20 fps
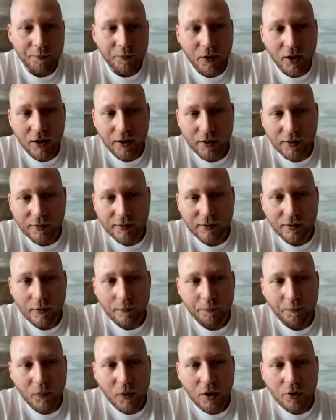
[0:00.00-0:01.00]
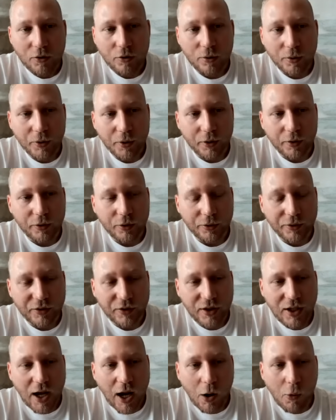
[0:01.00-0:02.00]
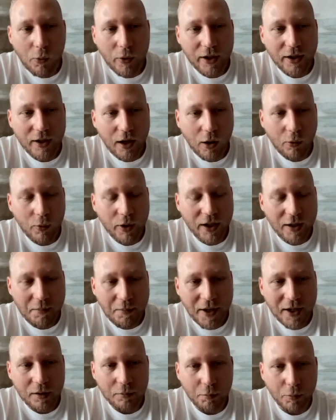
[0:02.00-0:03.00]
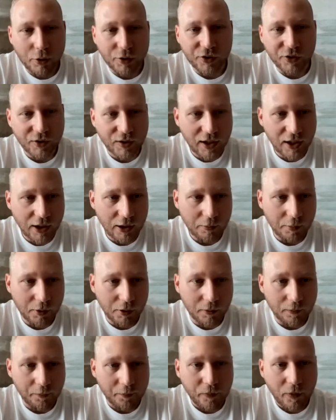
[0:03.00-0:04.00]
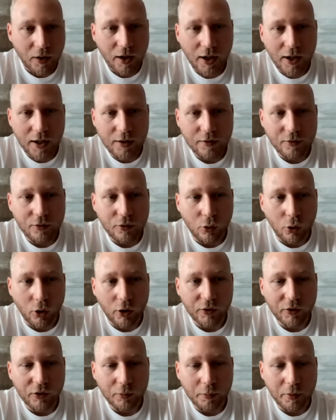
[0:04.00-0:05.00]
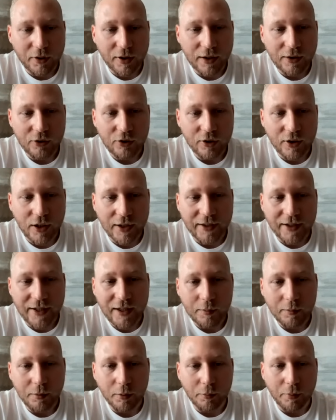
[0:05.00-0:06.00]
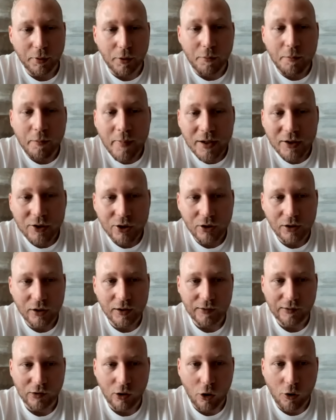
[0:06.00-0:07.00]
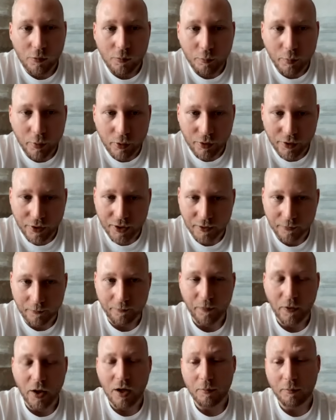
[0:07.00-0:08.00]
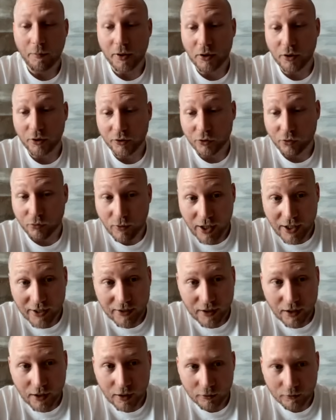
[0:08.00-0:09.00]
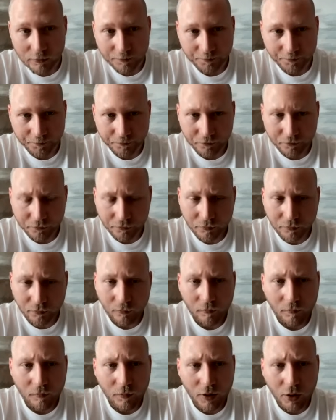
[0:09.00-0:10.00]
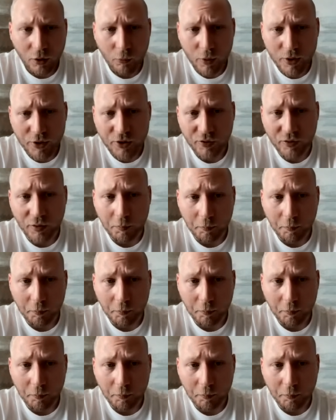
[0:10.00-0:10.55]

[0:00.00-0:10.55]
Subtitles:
is to see how we can make it more scalable and to also potentially enable permissionless onboarding. Because right now, which is a